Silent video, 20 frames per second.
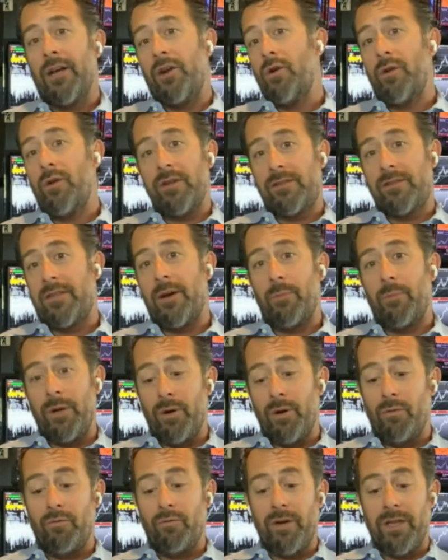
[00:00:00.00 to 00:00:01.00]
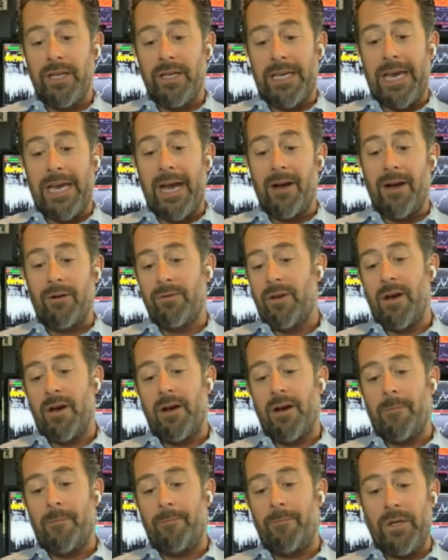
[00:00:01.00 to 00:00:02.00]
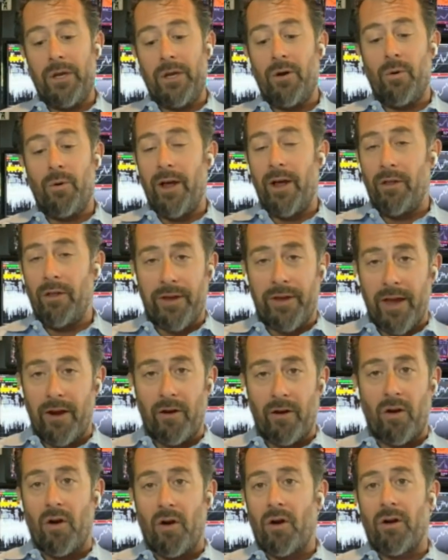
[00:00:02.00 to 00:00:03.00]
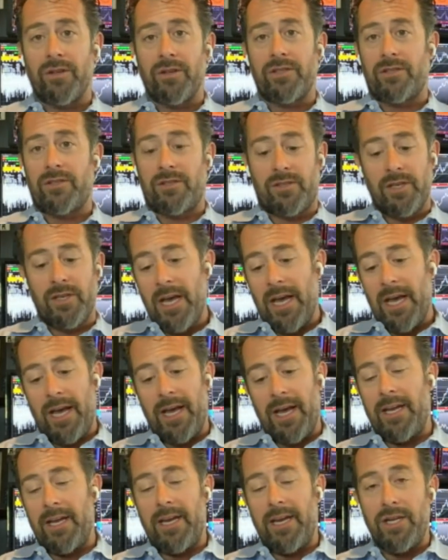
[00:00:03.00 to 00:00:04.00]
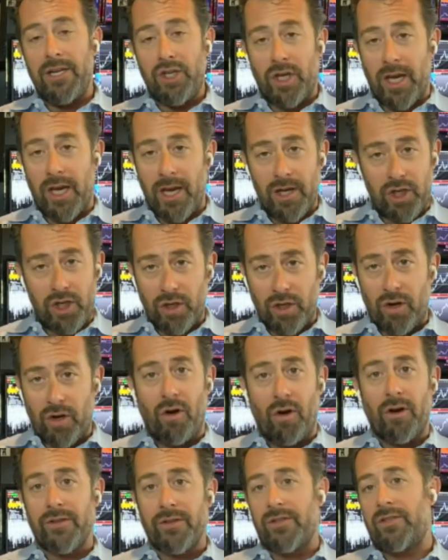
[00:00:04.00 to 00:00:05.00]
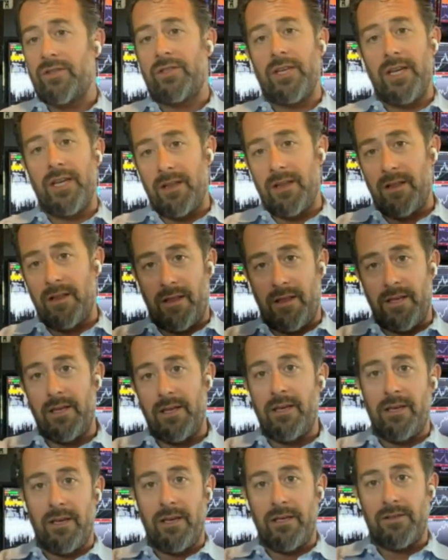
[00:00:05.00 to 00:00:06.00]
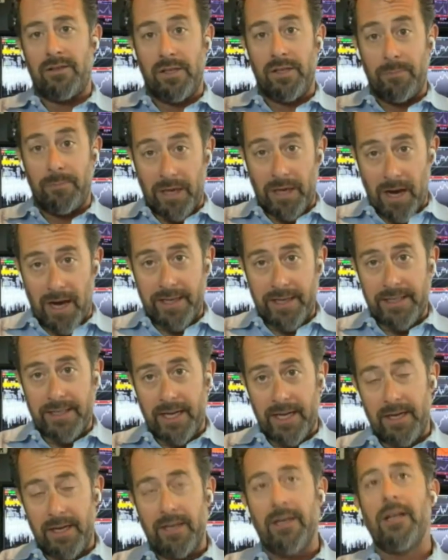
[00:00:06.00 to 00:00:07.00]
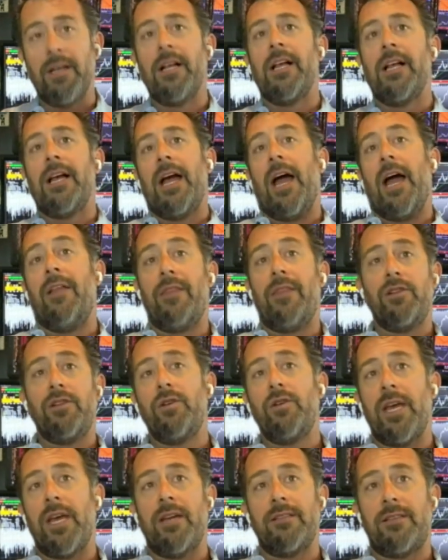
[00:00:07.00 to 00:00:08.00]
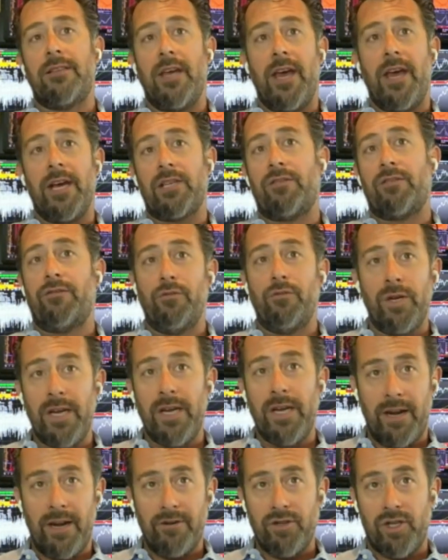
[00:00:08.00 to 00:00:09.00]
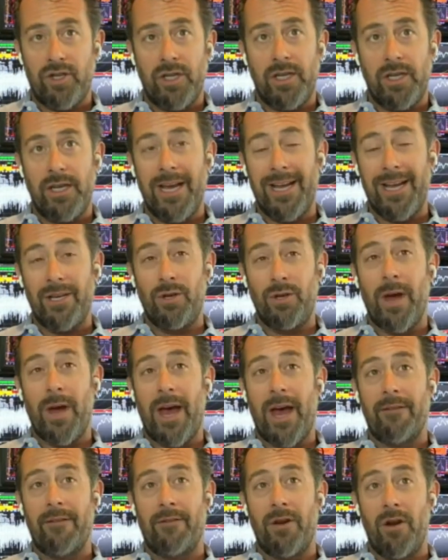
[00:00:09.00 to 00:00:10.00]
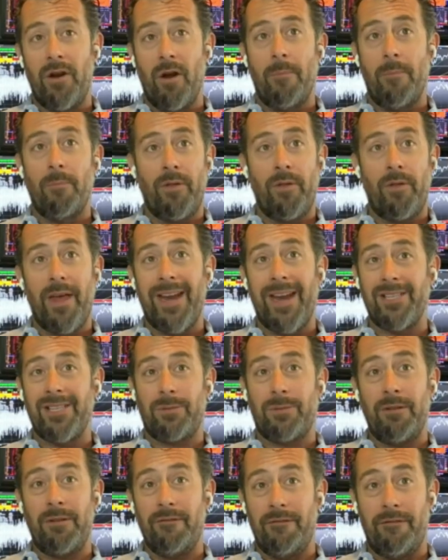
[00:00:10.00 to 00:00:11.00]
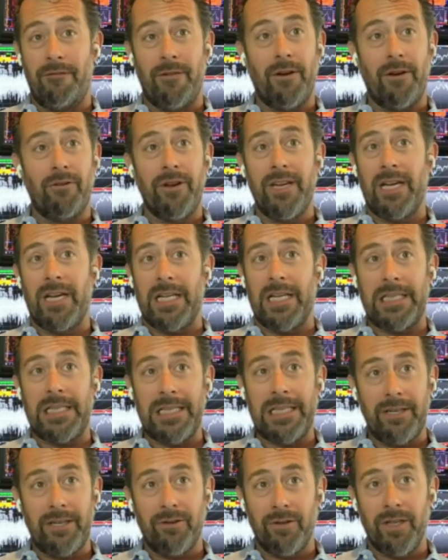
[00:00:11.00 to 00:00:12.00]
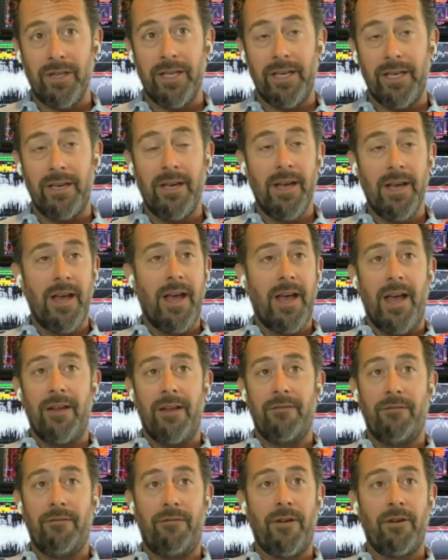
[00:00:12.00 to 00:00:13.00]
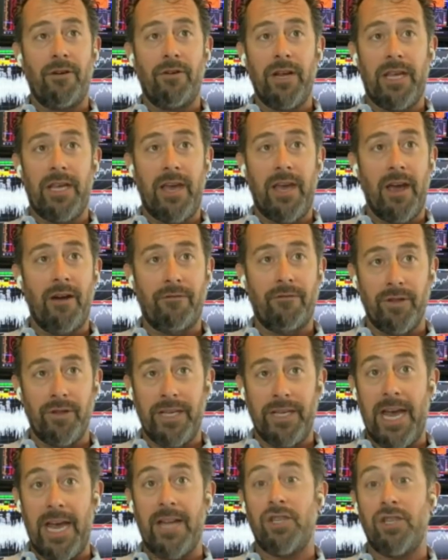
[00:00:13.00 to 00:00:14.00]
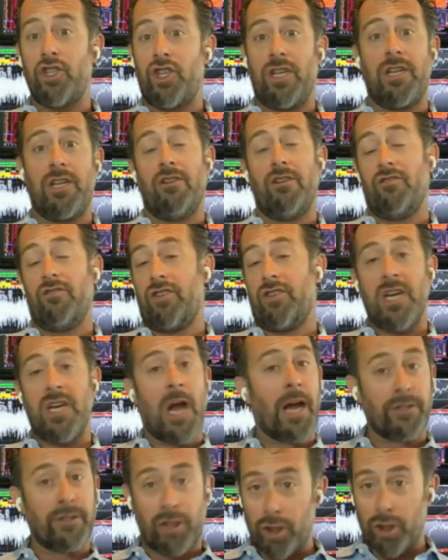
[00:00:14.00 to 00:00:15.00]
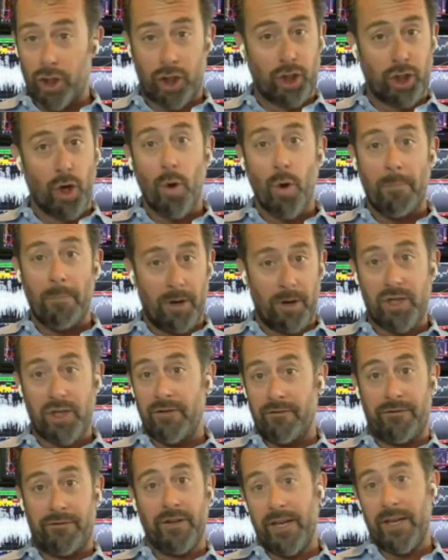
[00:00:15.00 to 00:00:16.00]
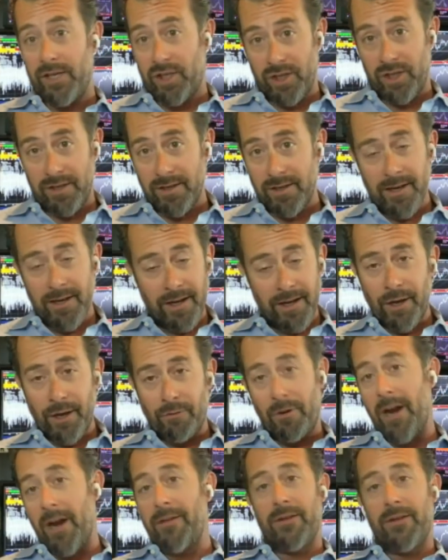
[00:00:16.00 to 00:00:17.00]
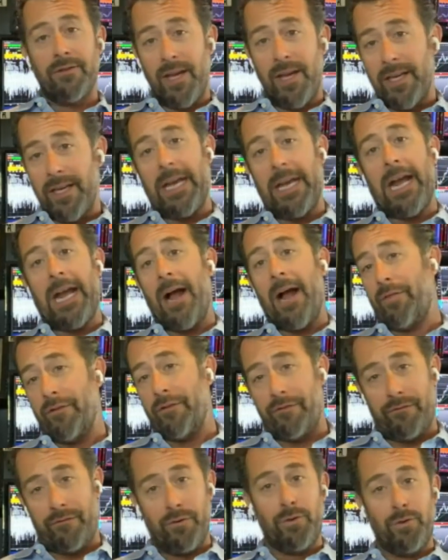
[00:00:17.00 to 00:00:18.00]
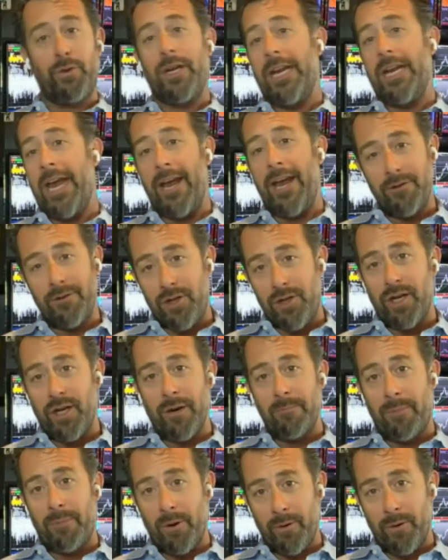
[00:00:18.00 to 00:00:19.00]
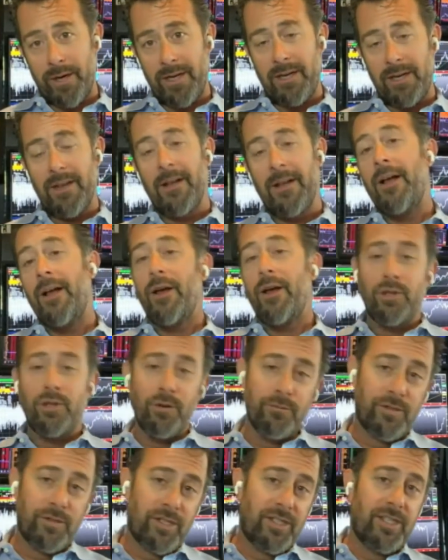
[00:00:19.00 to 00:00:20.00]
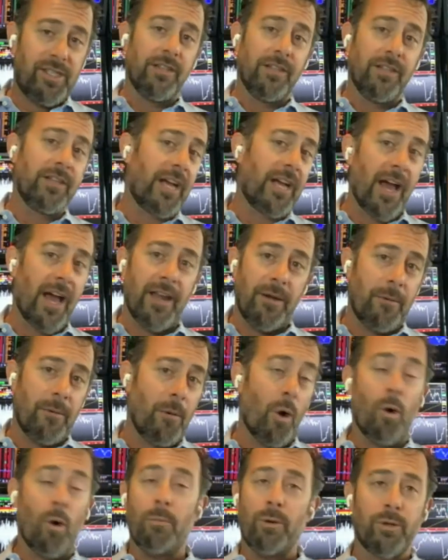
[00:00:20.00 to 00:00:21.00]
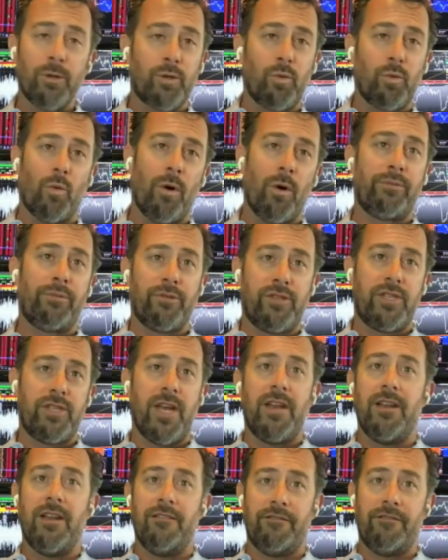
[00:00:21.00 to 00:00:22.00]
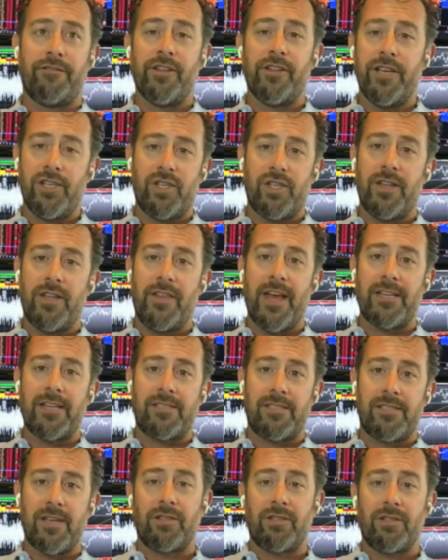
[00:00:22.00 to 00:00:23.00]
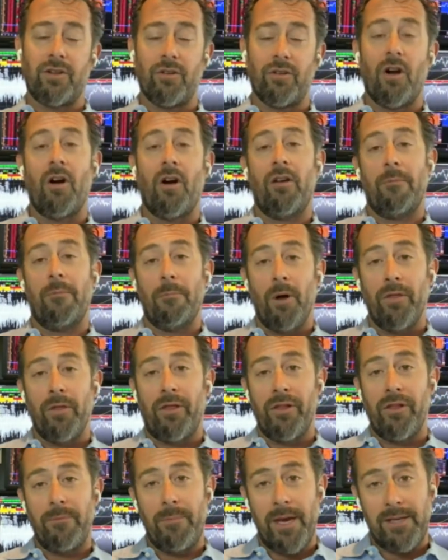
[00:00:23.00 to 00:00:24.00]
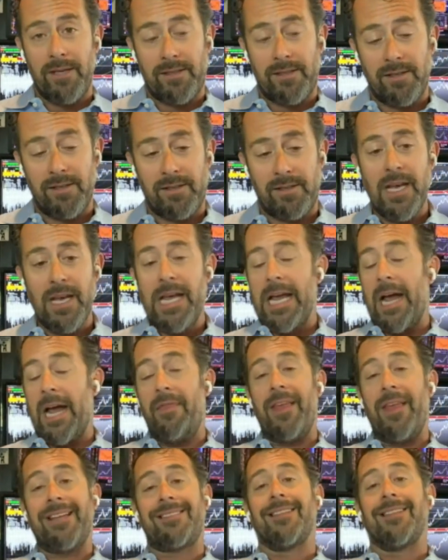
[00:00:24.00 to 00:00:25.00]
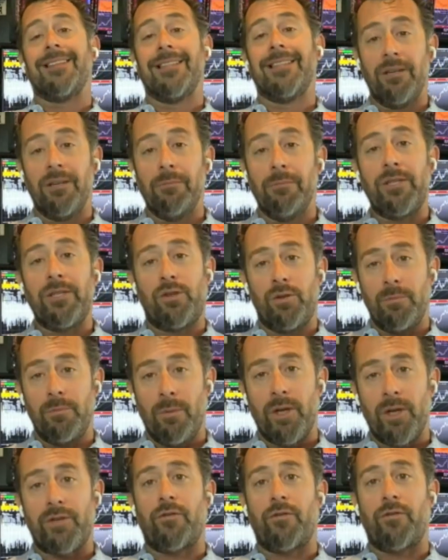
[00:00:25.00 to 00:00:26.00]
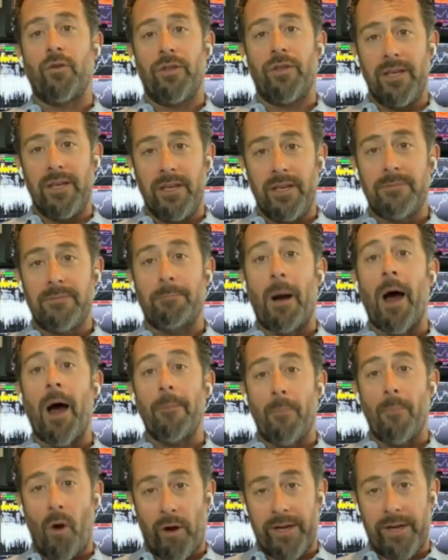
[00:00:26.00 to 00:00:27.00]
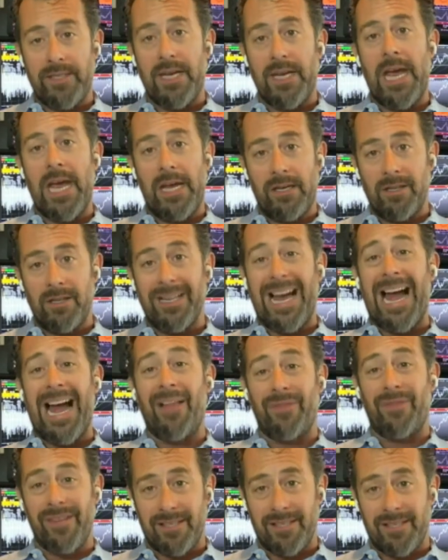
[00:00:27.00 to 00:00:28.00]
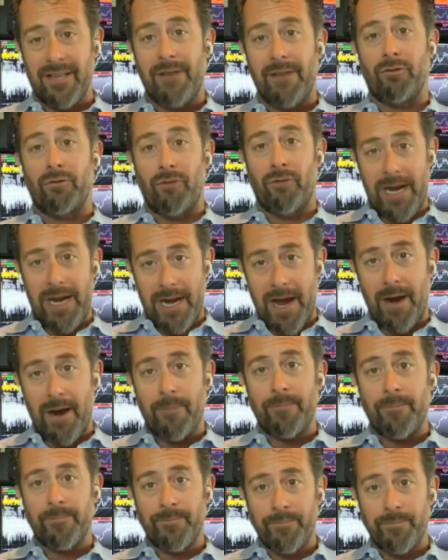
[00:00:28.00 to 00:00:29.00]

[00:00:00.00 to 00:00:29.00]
Notice that we don't really count, um, you know, healthcare costs and education costs in the CPI data. And then you get into ex food and energy, and you have a number that has been very clearly and very carefully engineered not to show much inflation, right? They're taking out the food and energy component. You've still got almost 1% inflation in that sector on a monthly basis. And that's a little bit too much for the bond market to handle at this level right now.